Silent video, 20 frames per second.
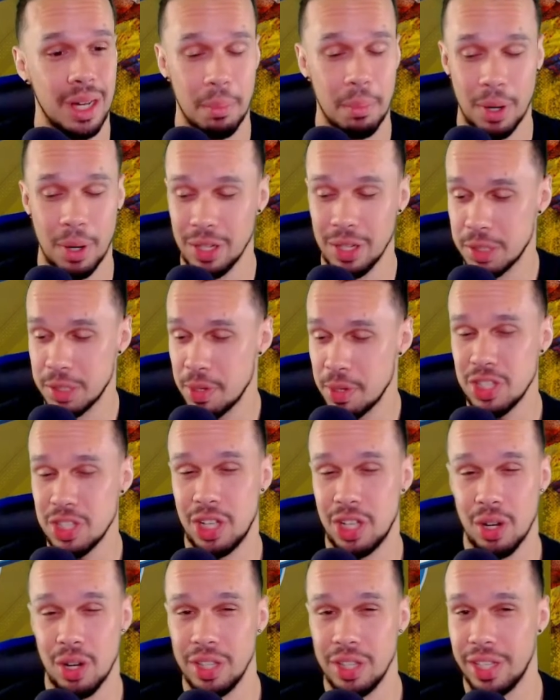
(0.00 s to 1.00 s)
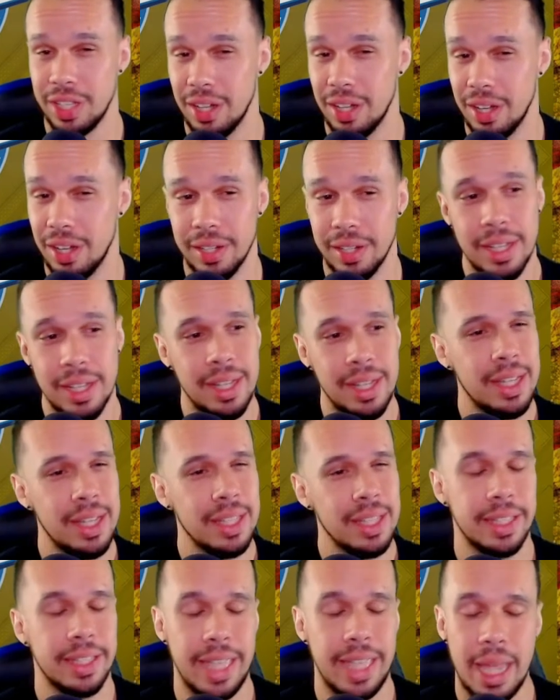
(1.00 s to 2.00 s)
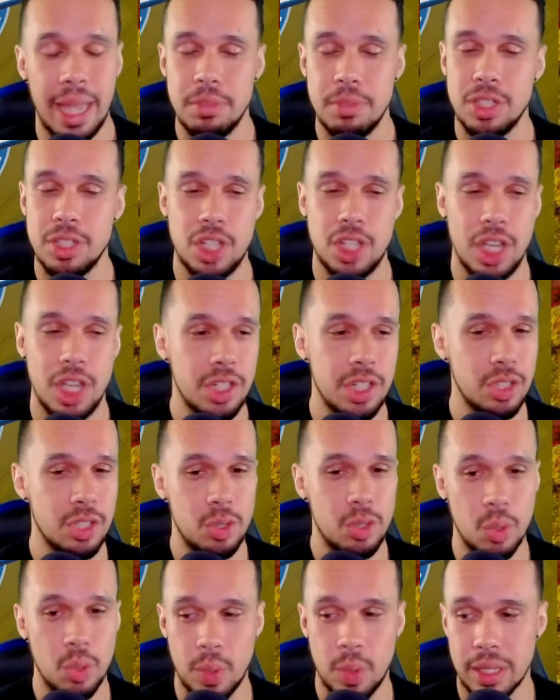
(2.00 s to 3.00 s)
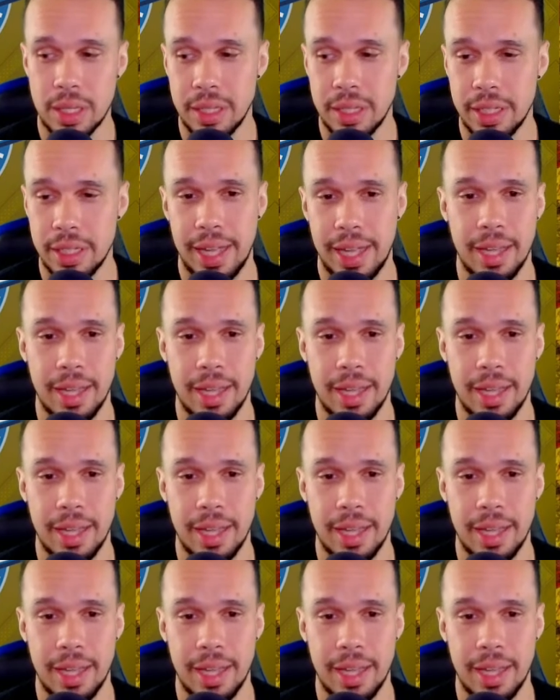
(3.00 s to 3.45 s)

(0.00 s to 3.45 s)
Especially early on, the game just changes too quickly,